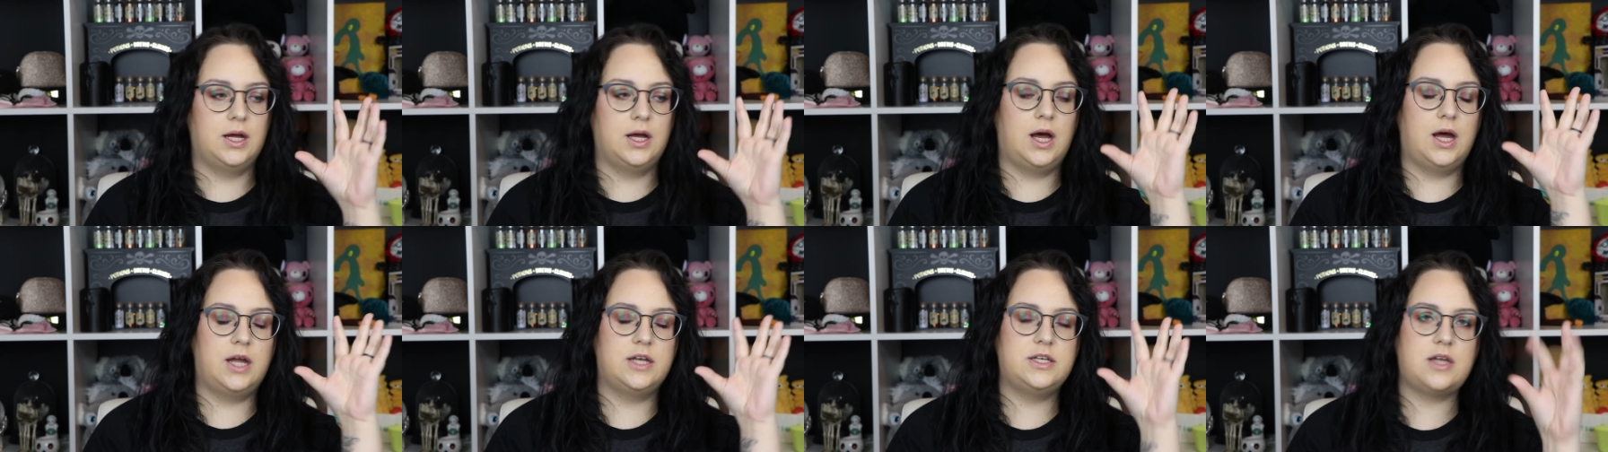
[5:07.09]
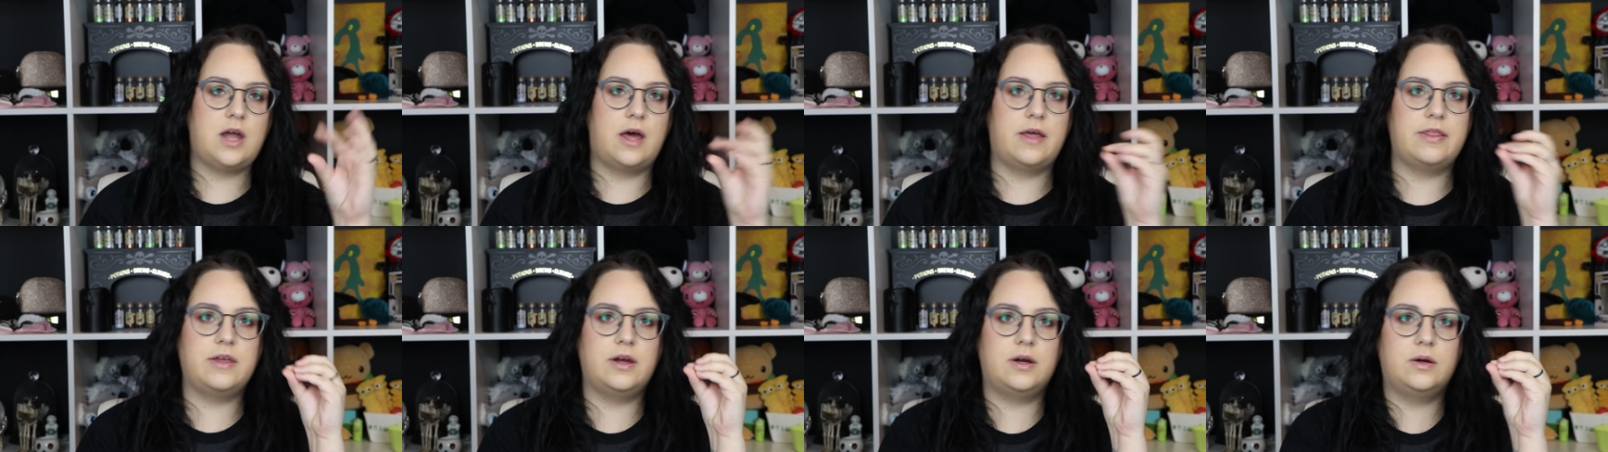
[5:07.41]

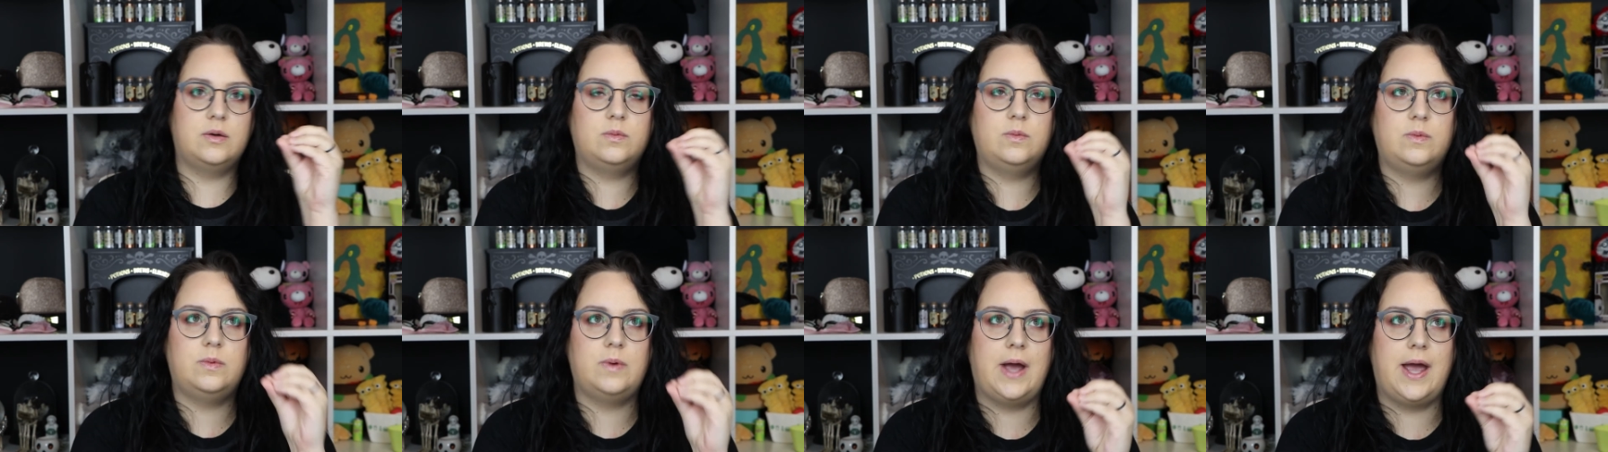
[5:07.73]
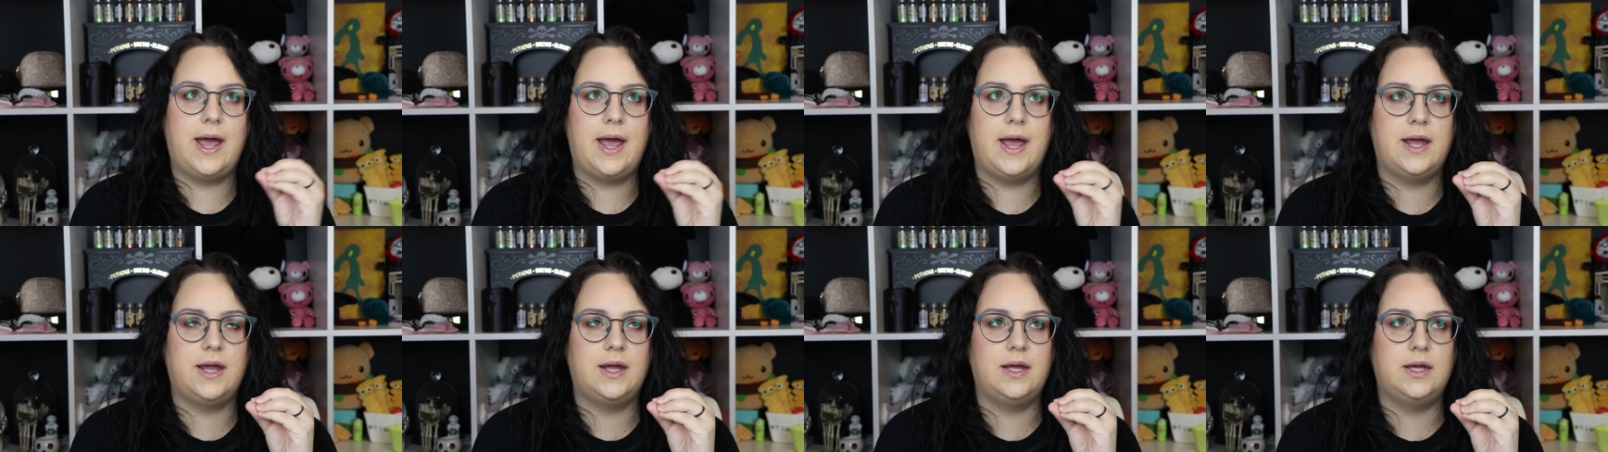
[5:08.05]
Another
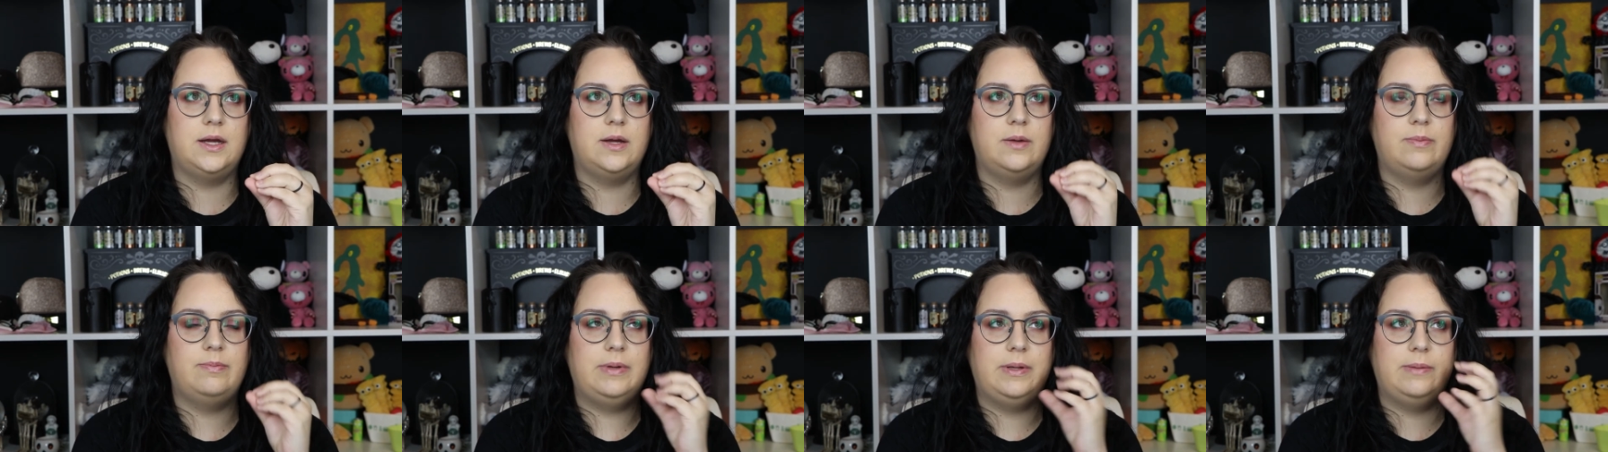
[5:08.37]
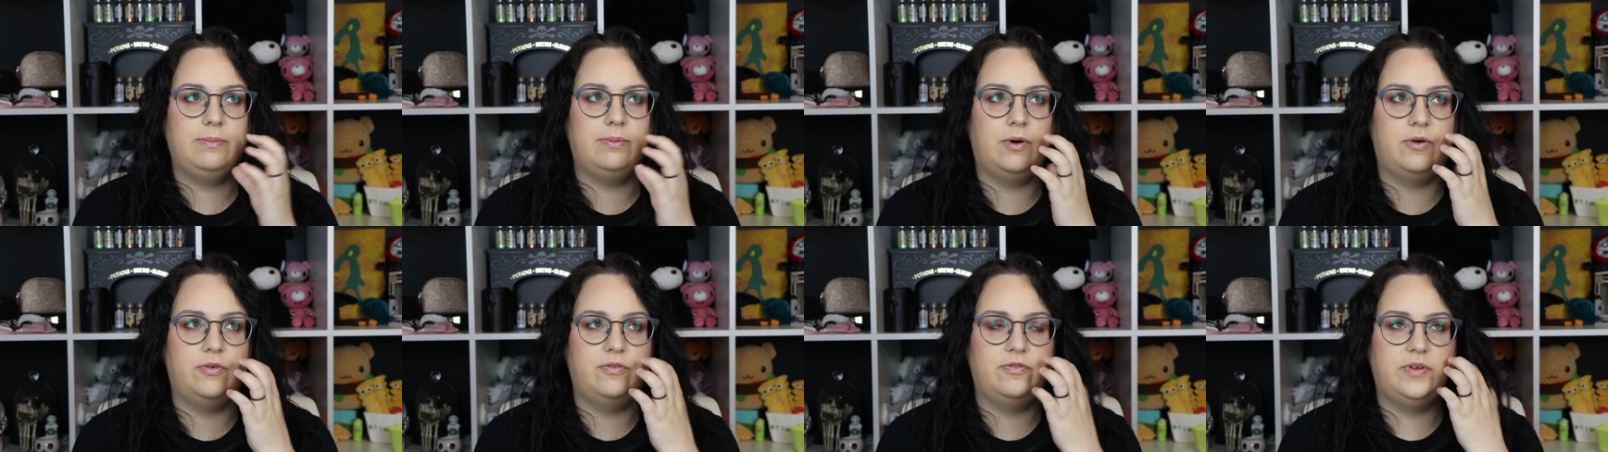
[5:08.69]
way
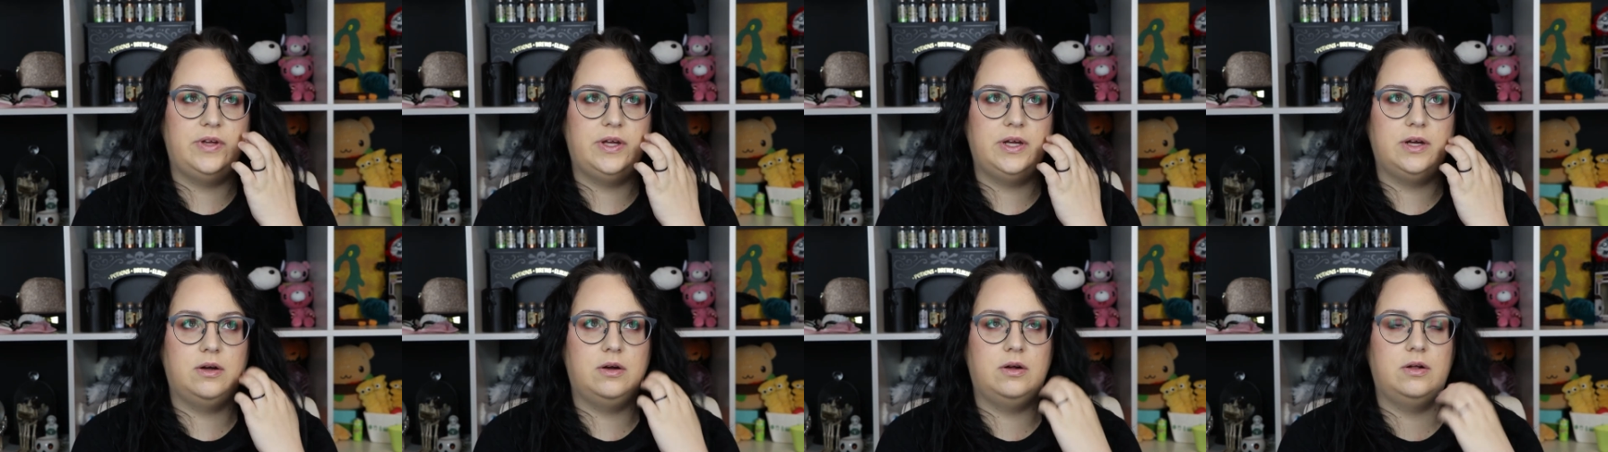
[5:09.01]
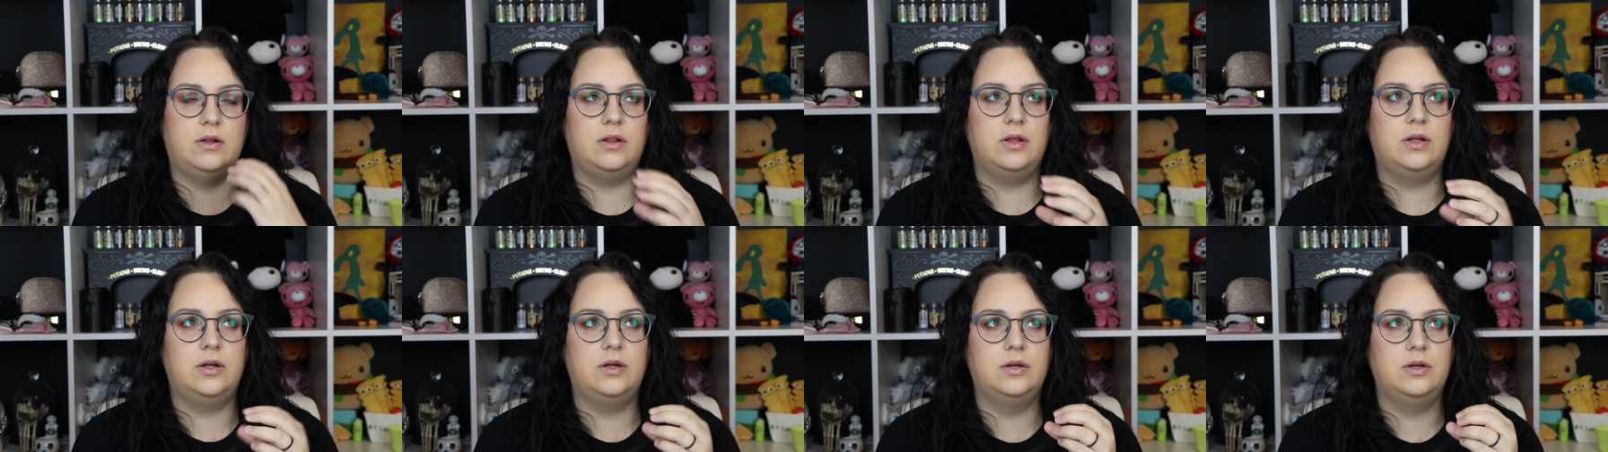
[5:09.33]
people
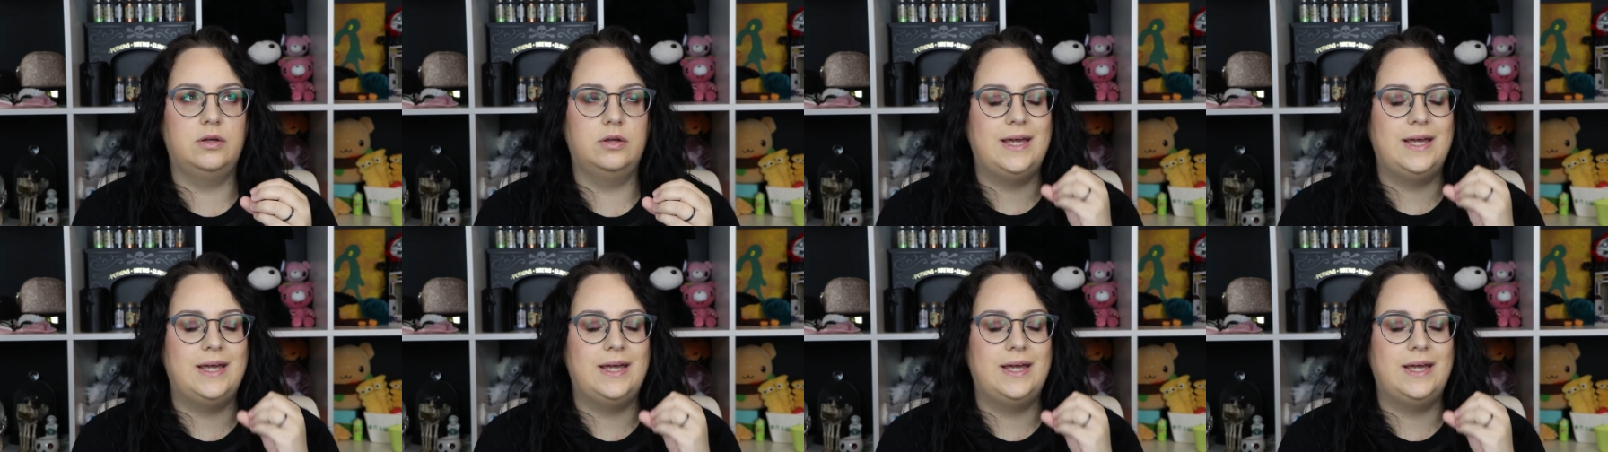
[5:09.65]
feel